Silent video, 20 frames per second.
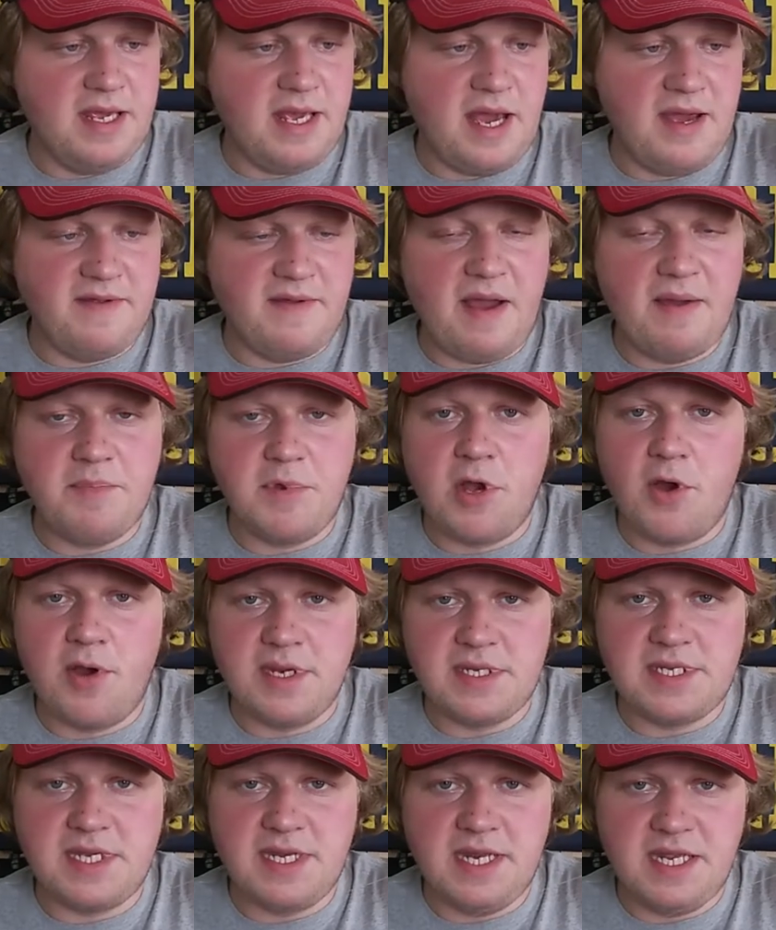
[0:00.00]
I'm
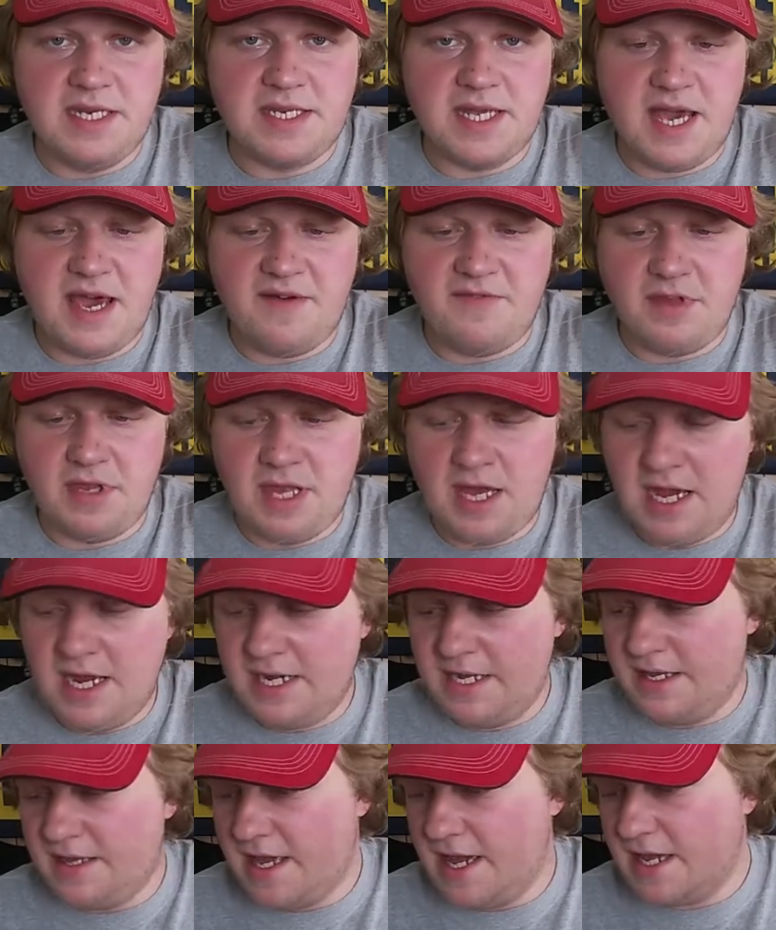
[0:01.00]
going to need to have a
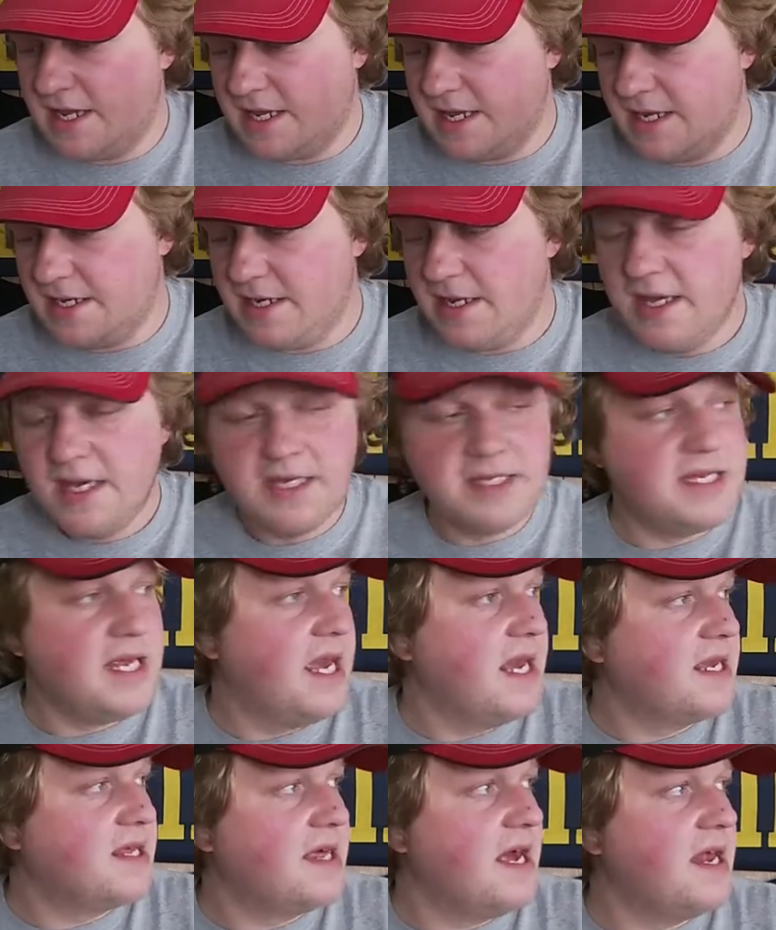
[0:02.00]
line that can
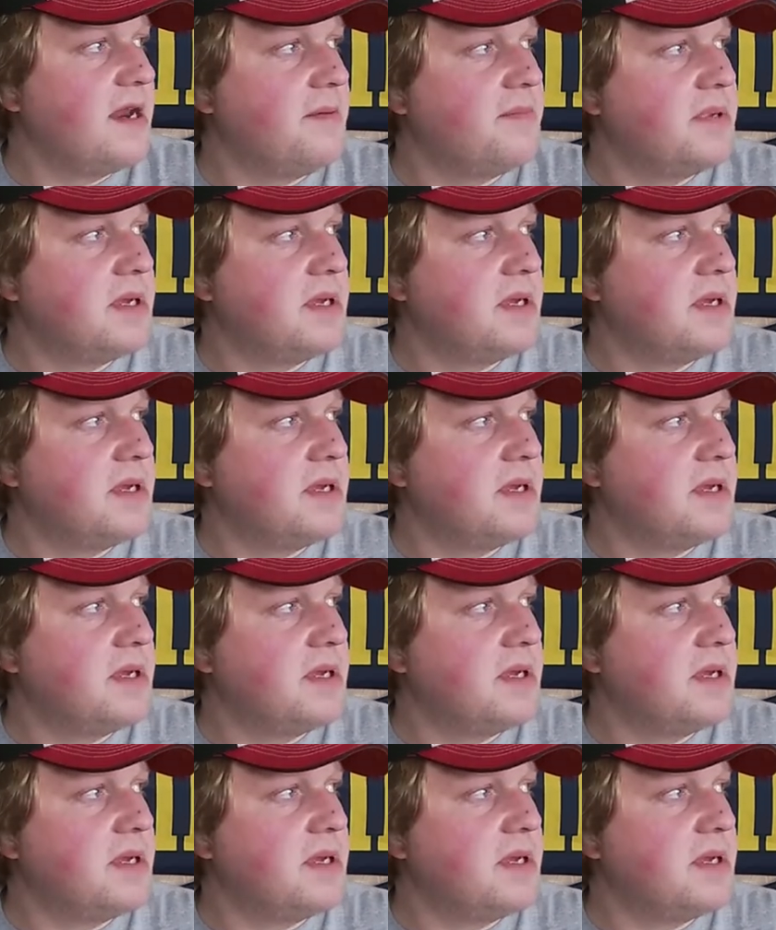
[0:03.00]
take that